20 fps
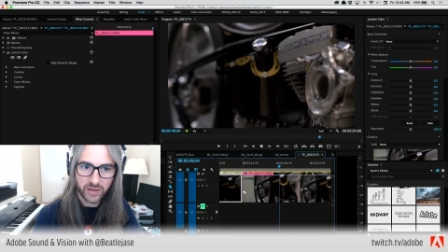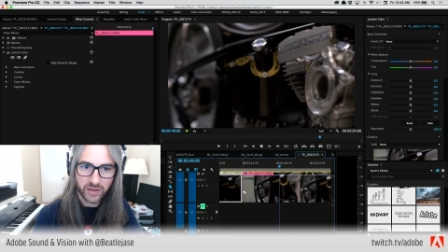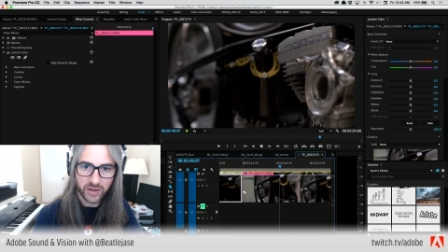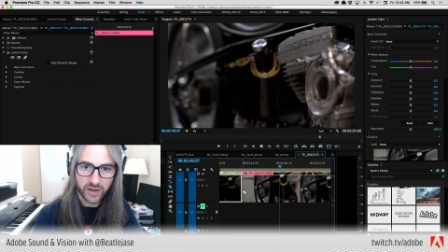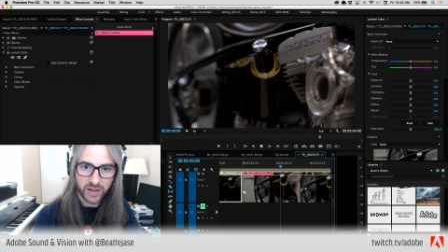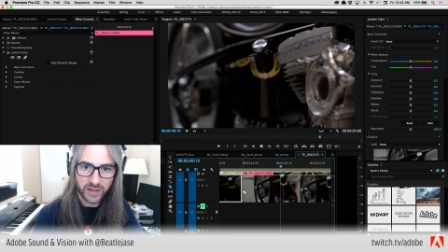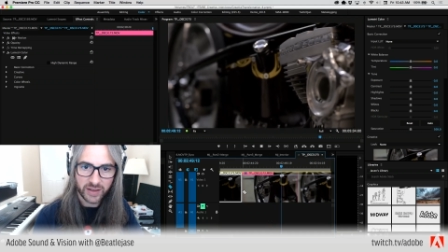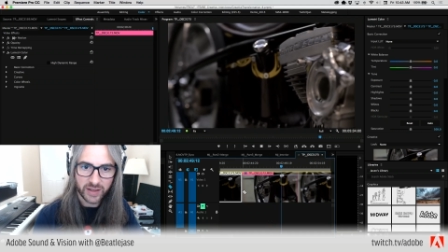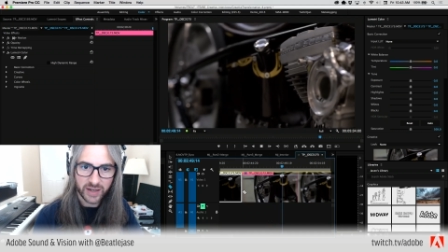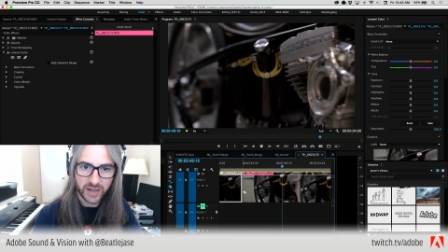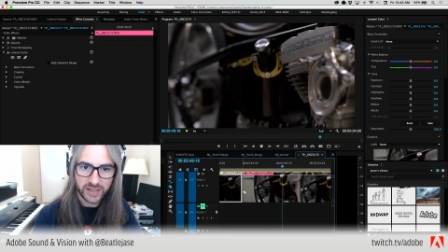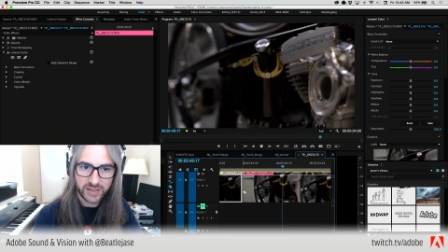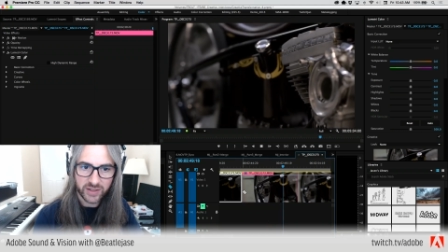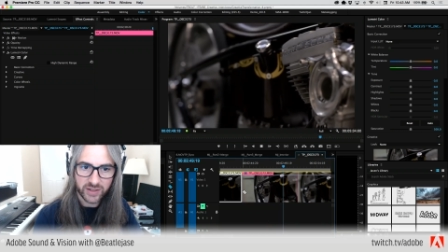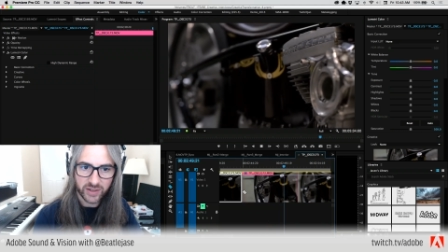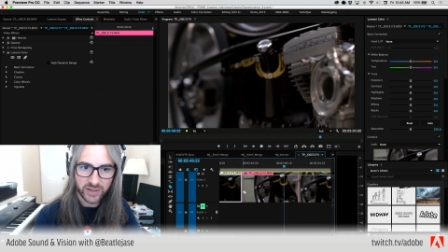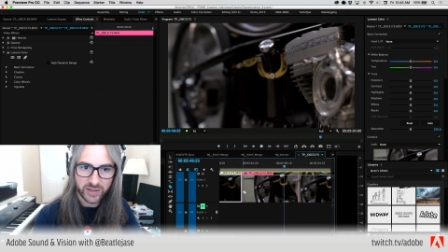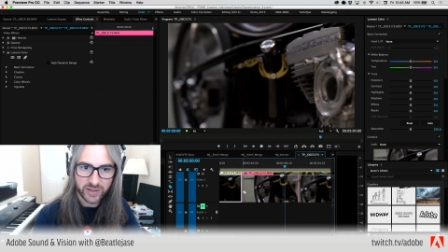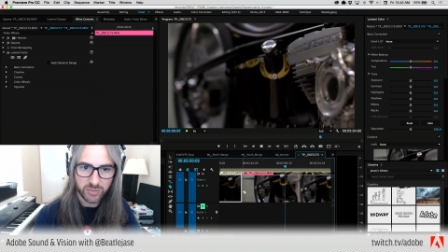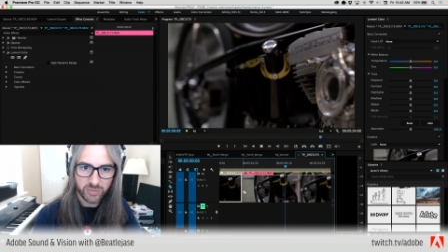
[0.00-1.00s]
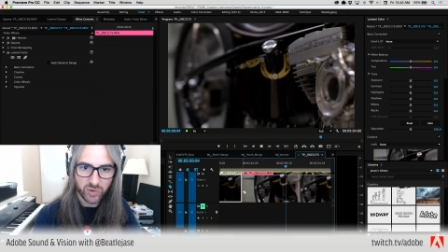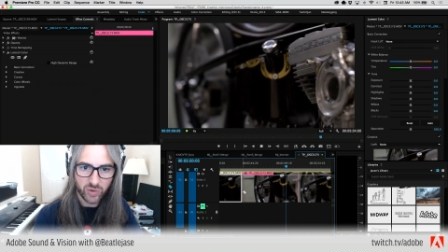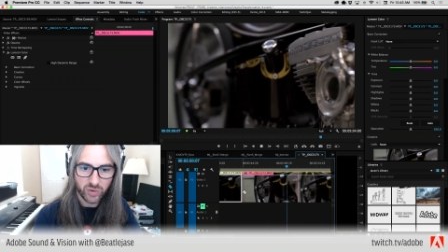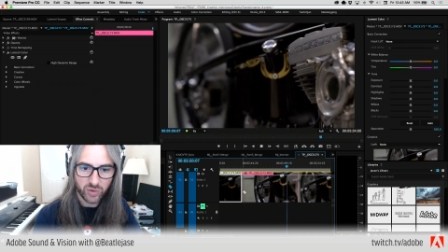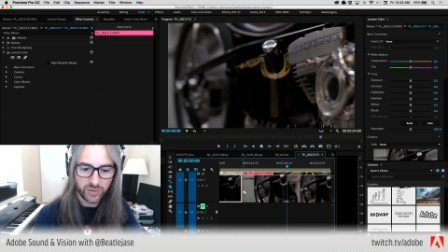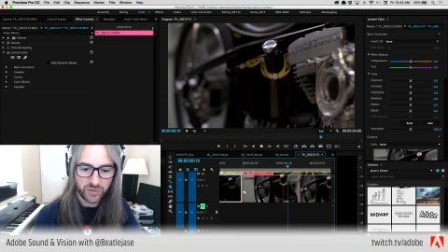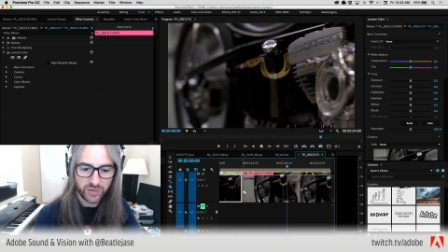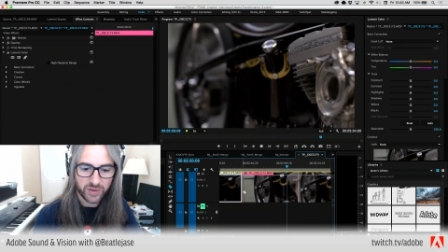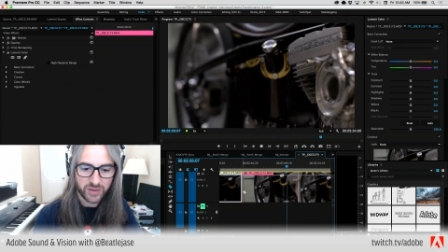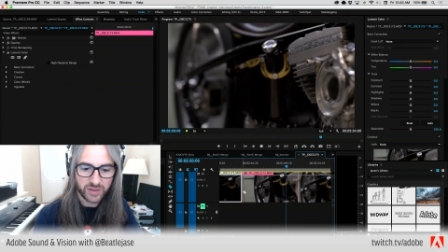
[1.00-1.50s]
All right, and then I started to
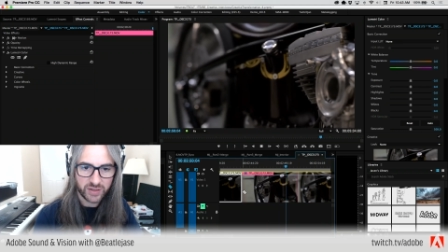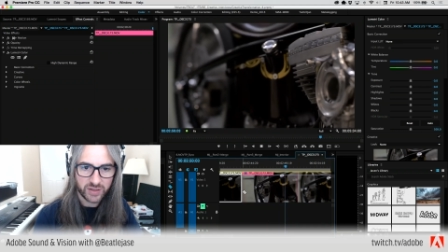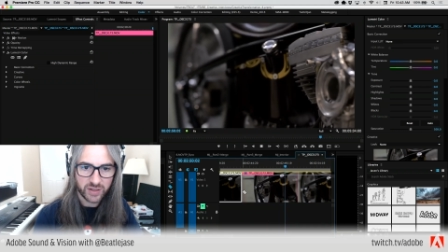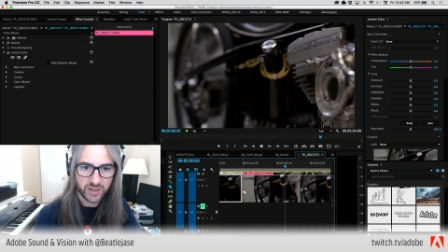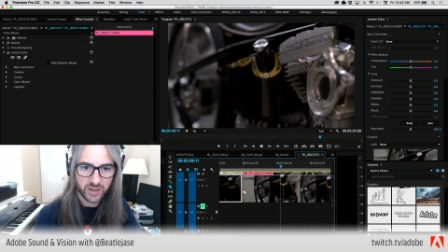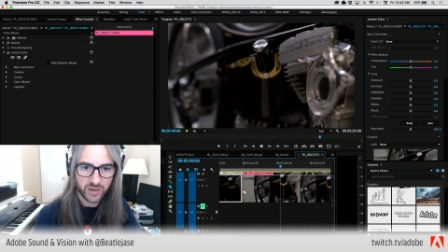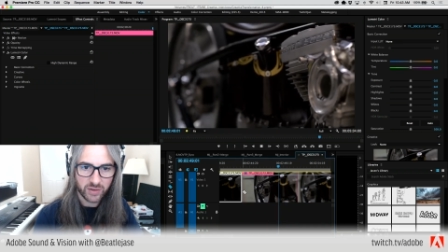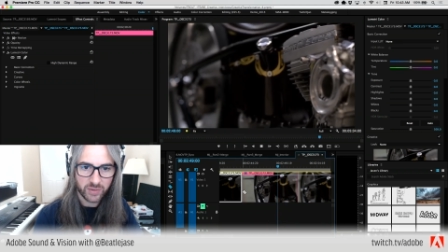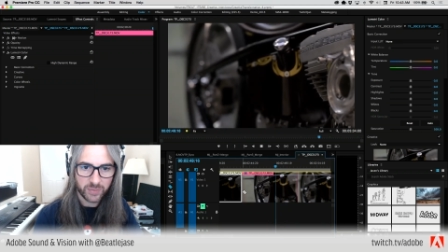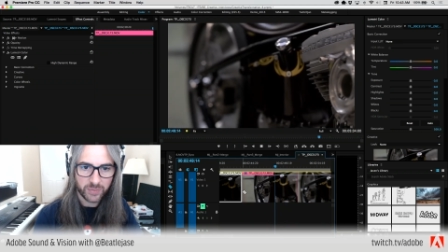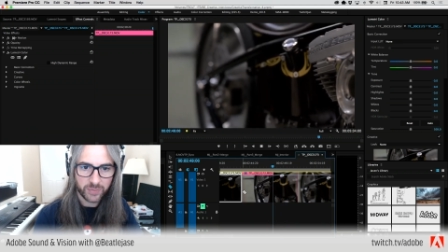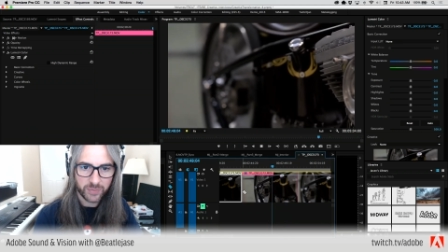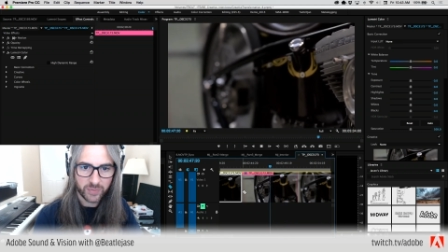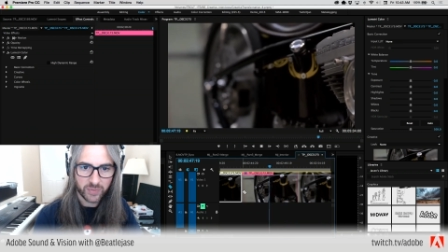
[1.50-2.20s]
move. So